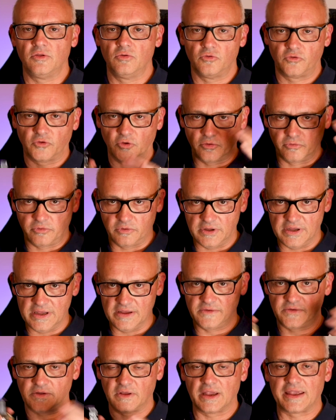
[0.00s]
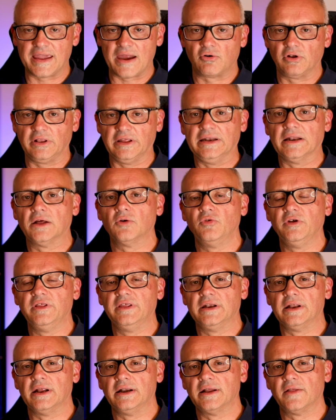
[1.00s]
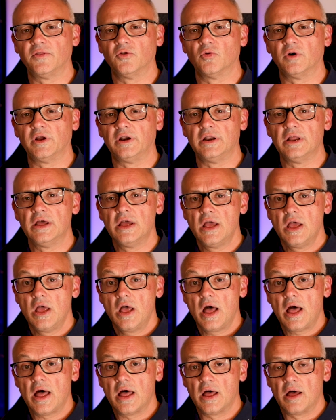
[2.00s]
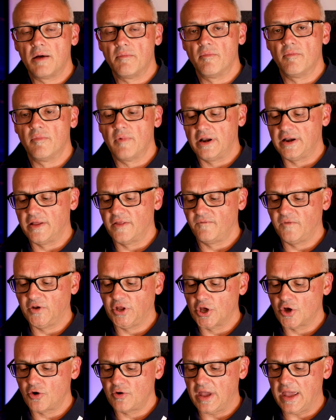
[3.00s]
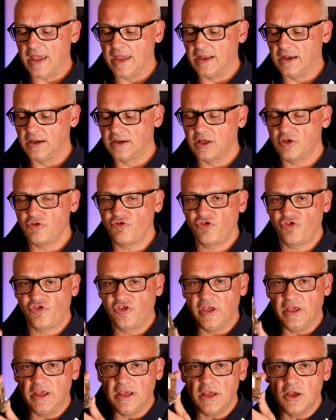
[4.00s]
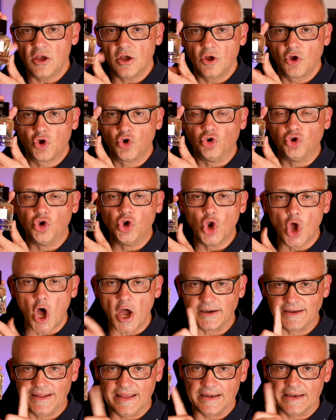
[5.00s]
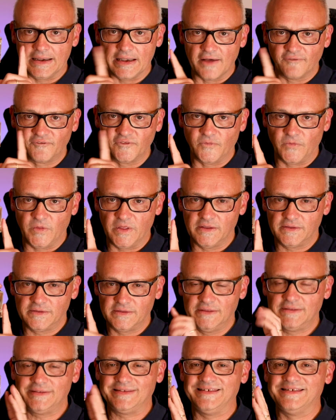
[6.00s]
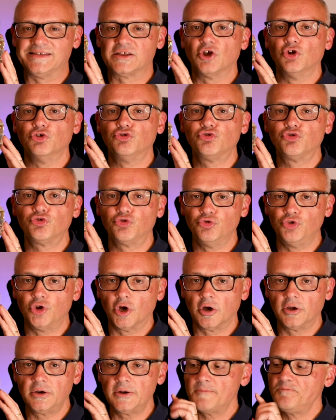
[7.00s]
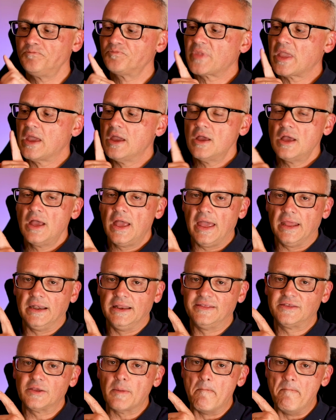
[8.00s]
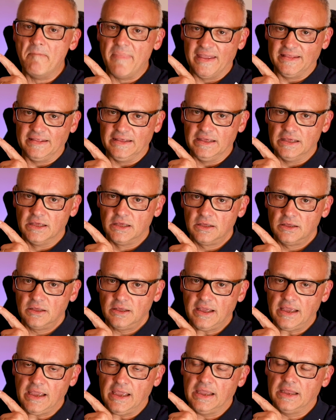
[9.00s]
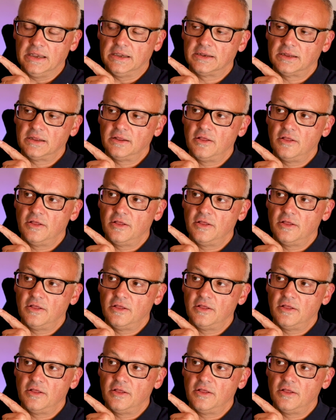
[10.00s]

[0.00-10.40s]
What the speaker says: so here's Carolina, we did another one, another video, and she could not get enough of this. This is a TRUDON, and it's MEDIE. And